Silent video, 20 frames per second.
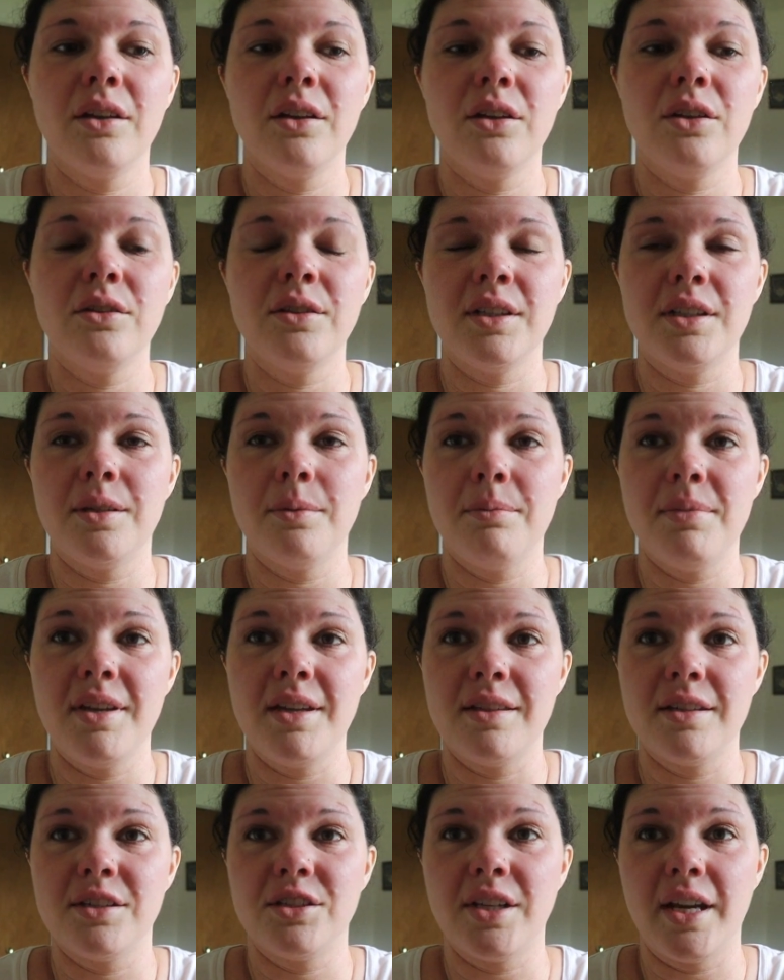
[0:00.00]
"You need to
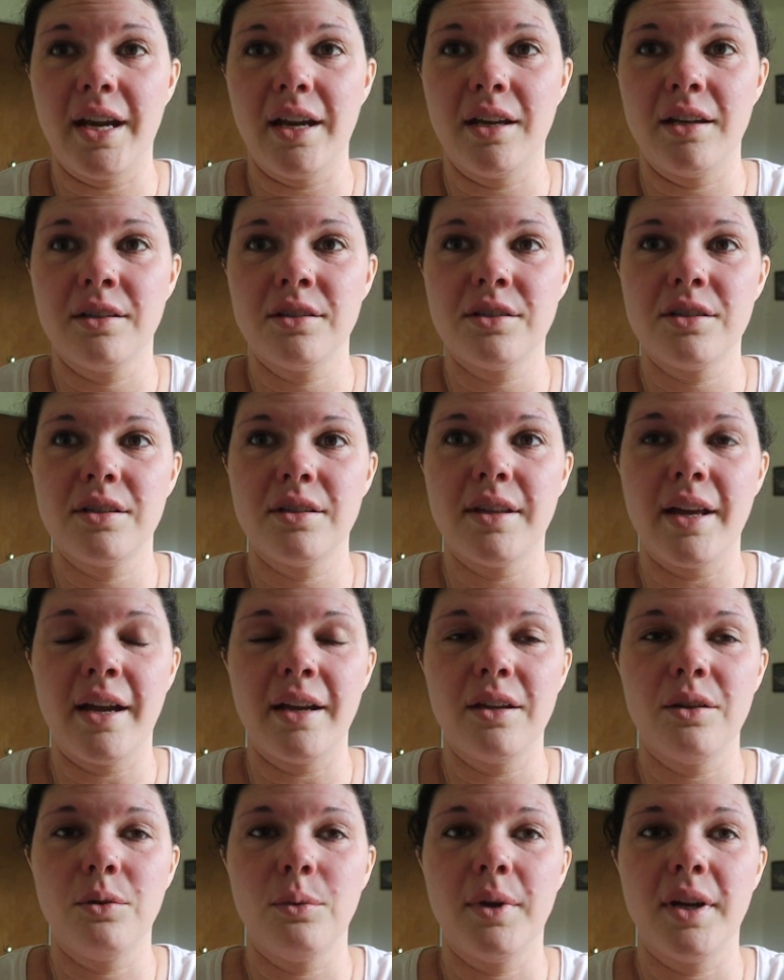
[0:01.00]
be the change
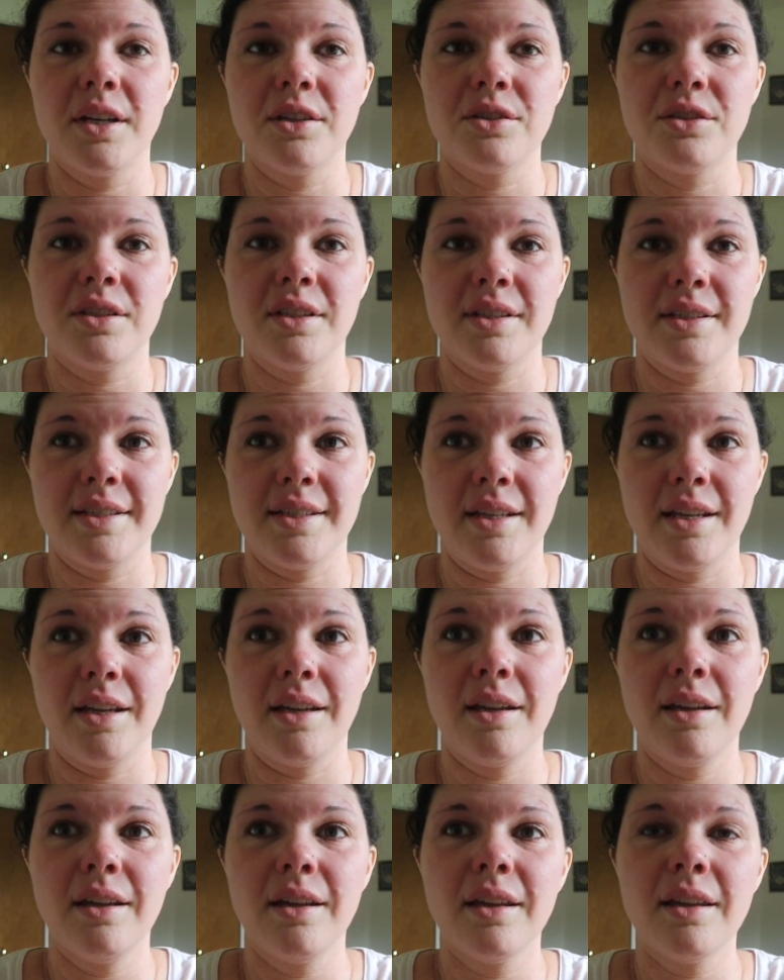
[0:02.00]
that you wish to
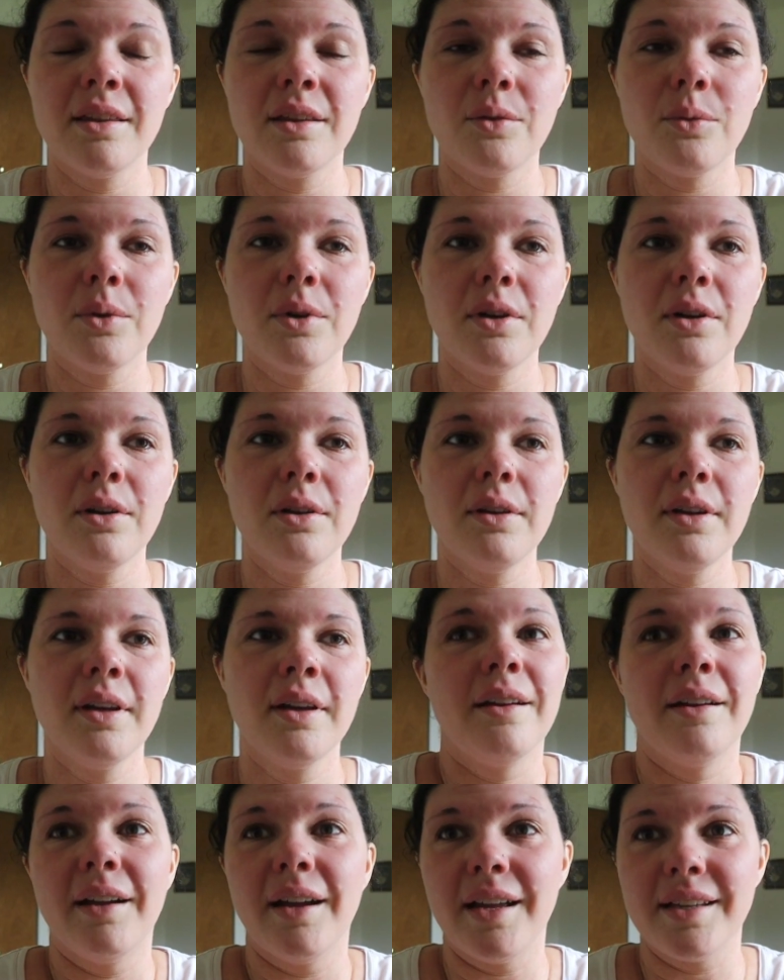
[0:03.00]
see in the world."
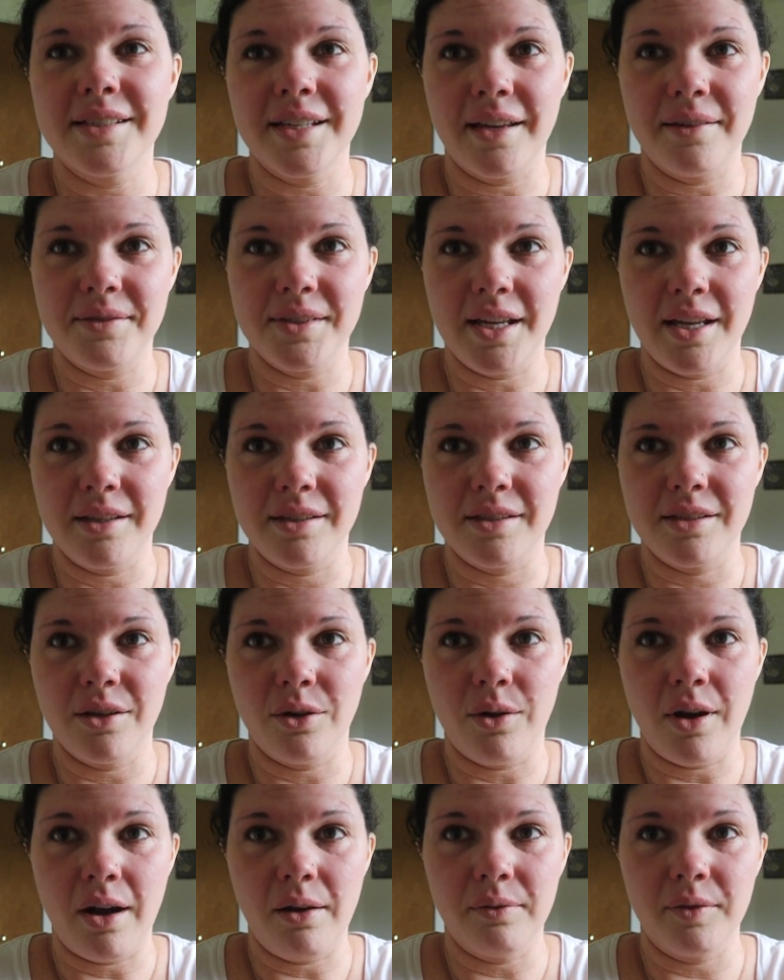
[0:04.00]
As I've said
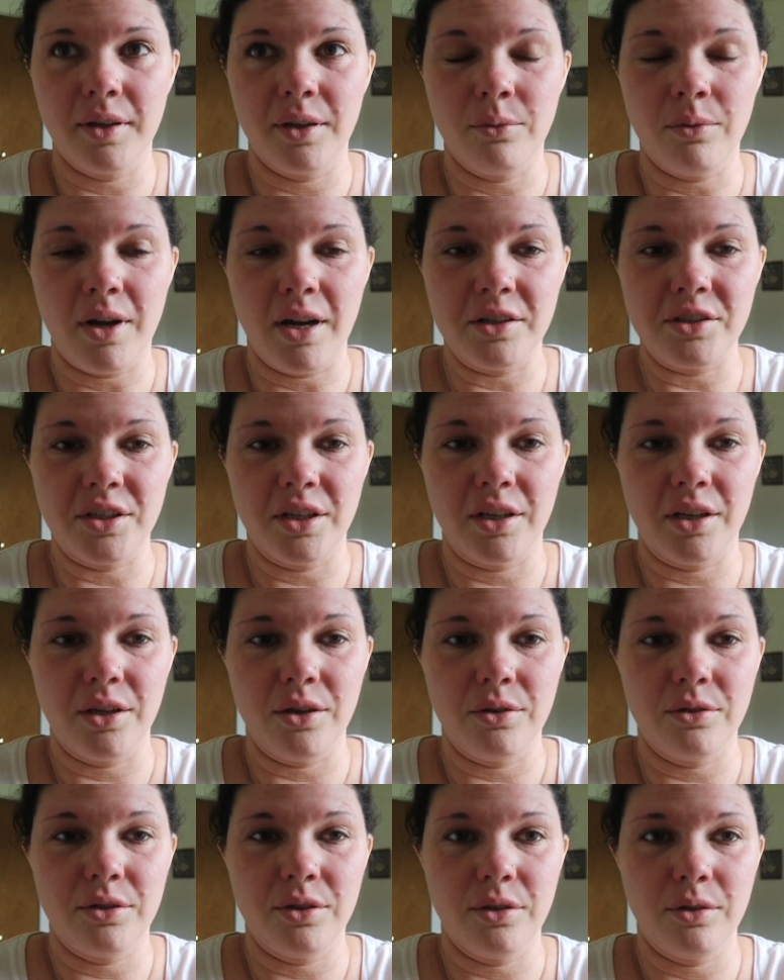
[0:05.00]
so often watching
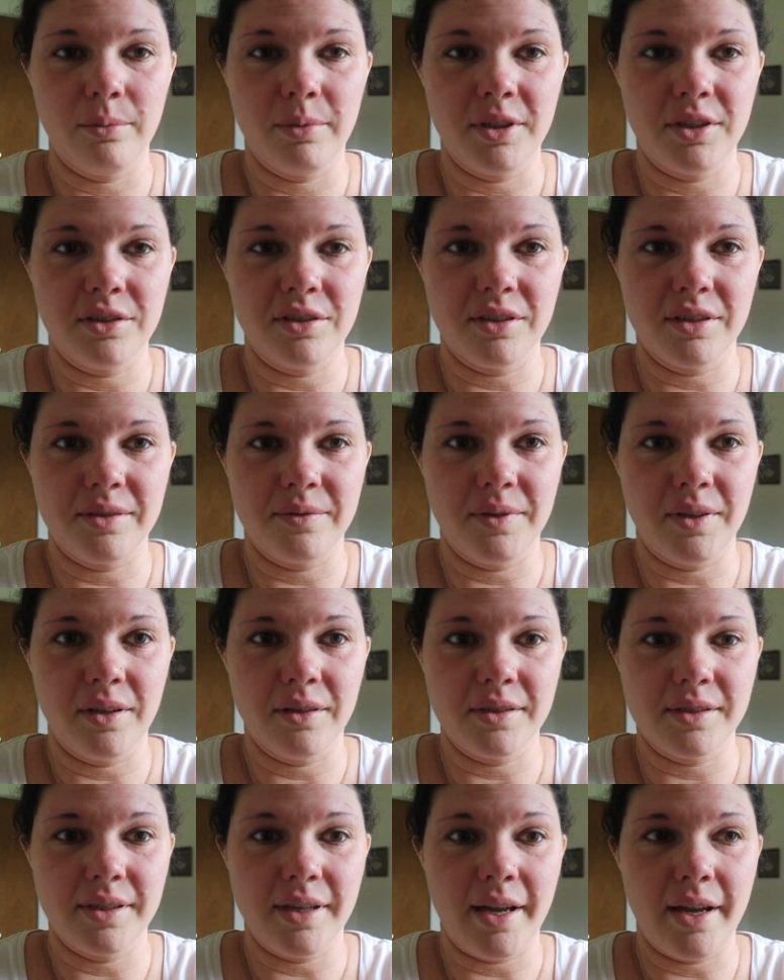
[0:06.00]
YouTube, it just
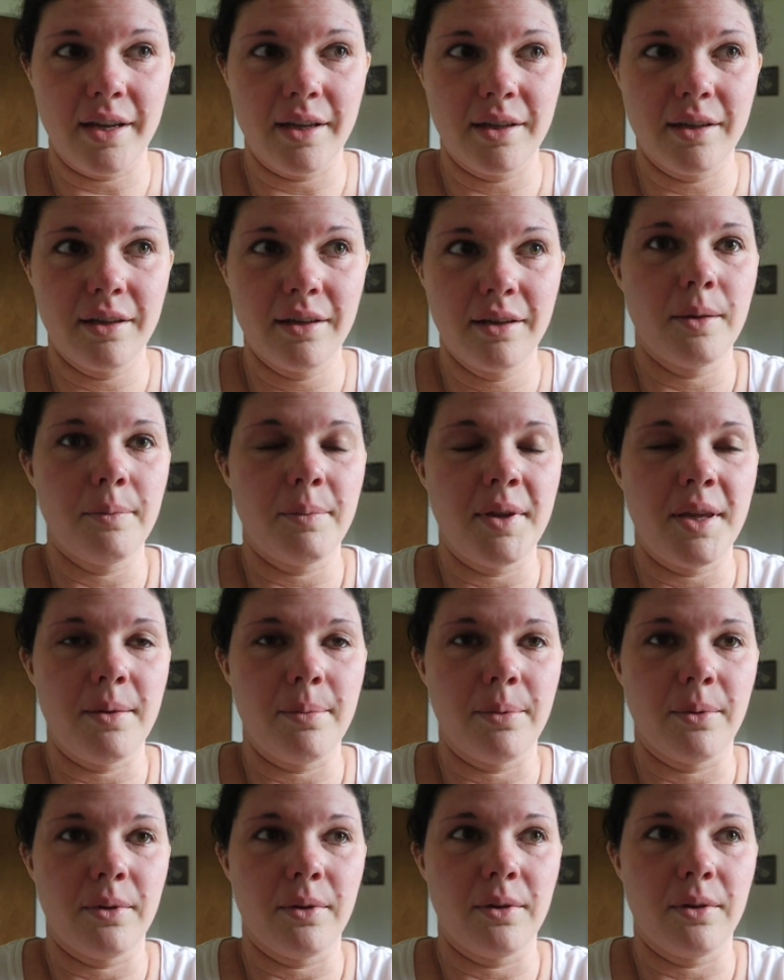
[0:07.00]
feels like
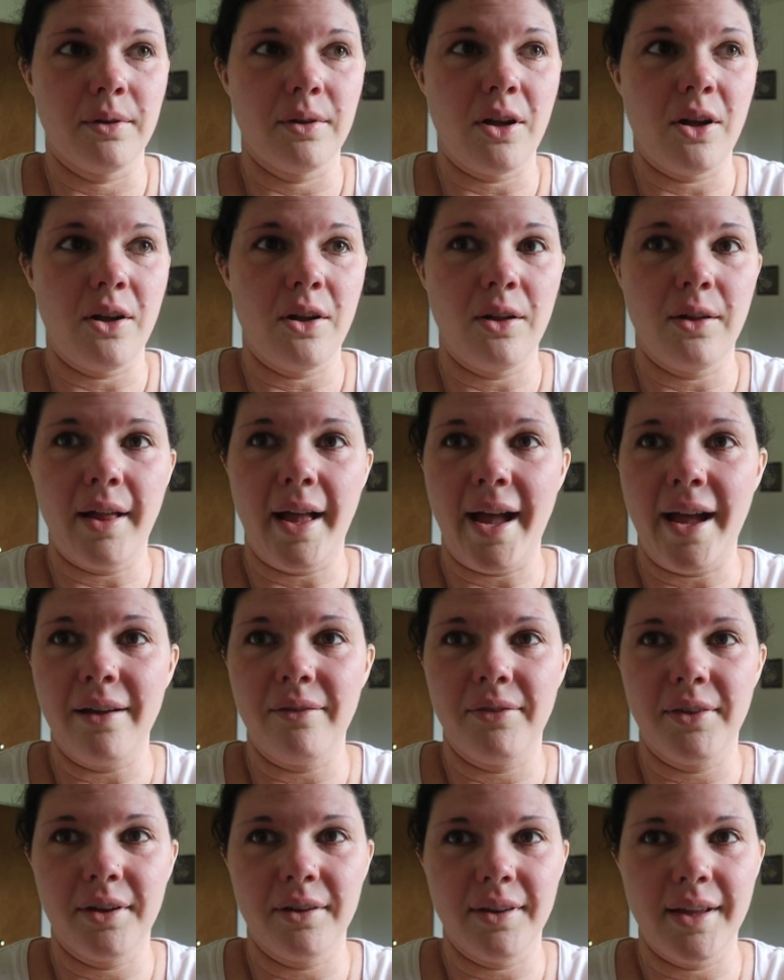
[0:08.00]
people all
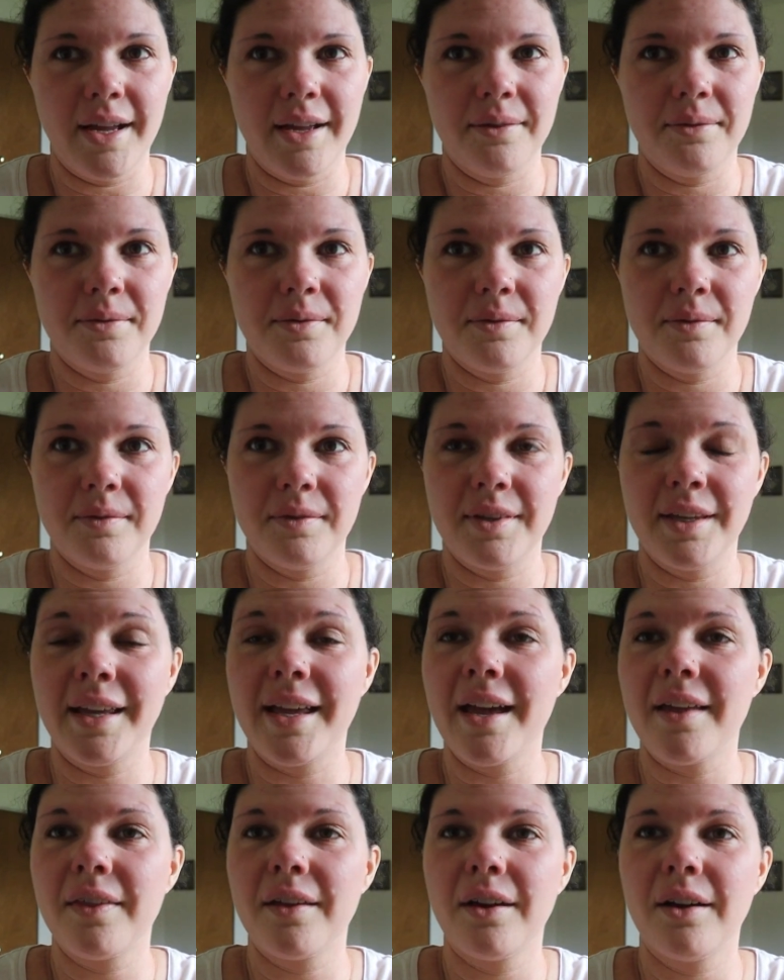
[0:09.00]
have their life
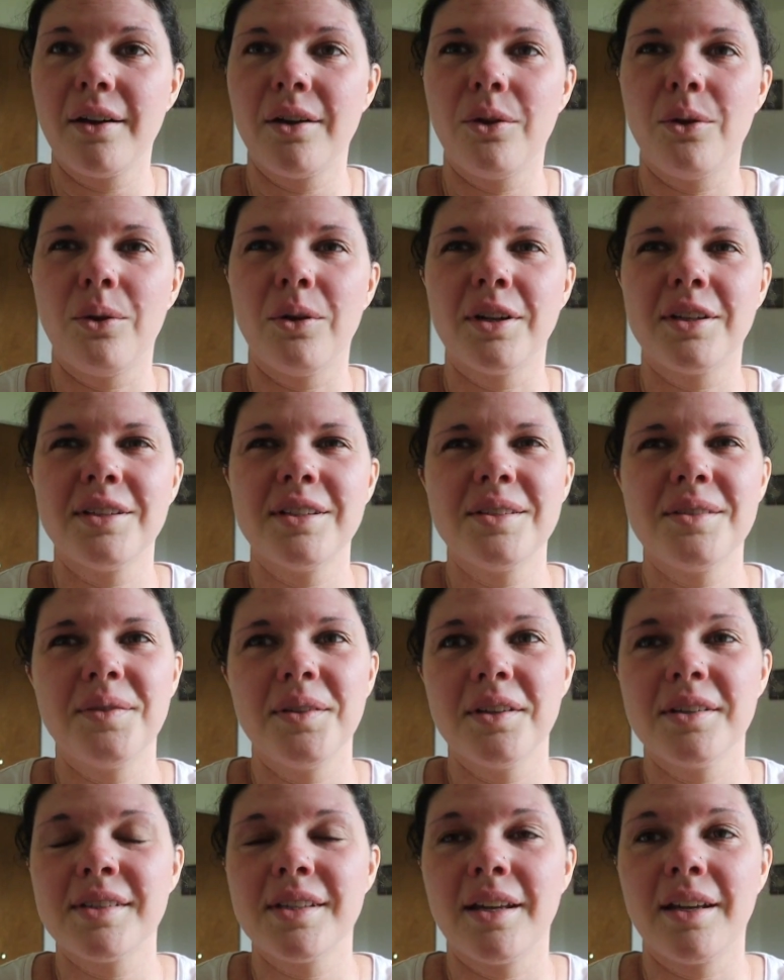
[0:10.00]
together, or it just
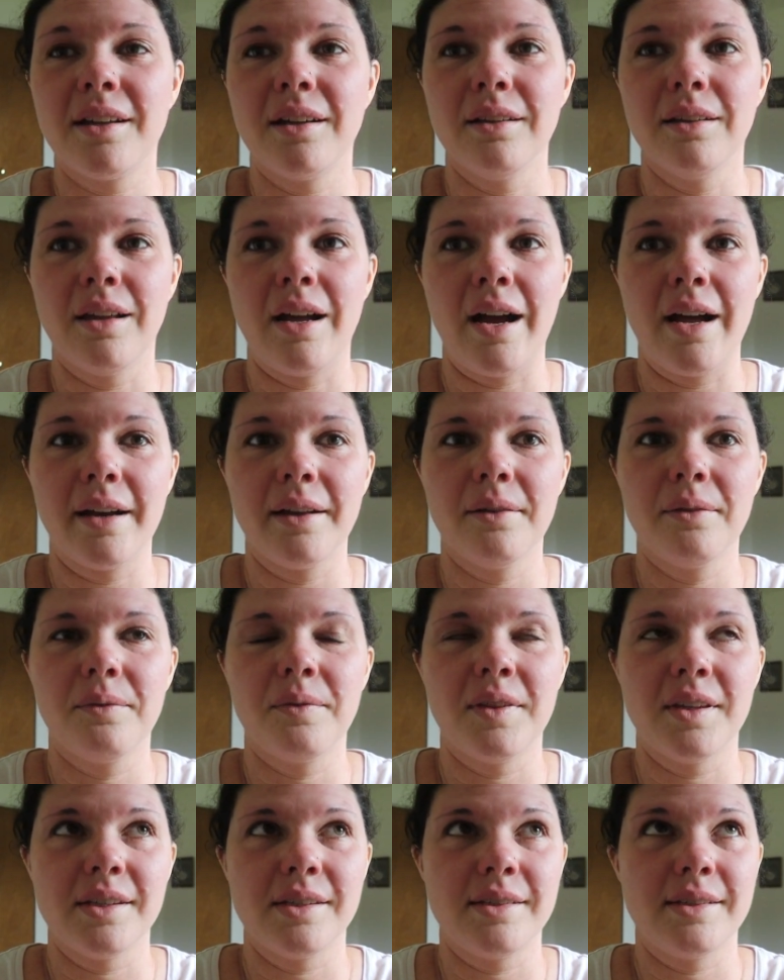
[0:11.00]
feels like a lot
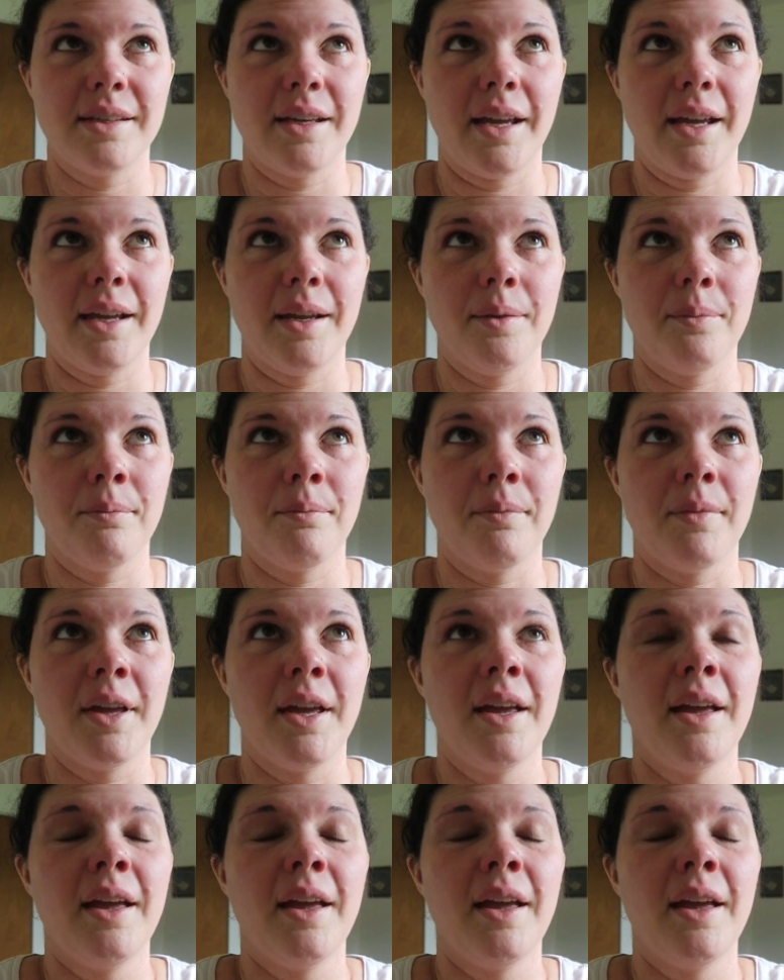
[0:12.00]
of the same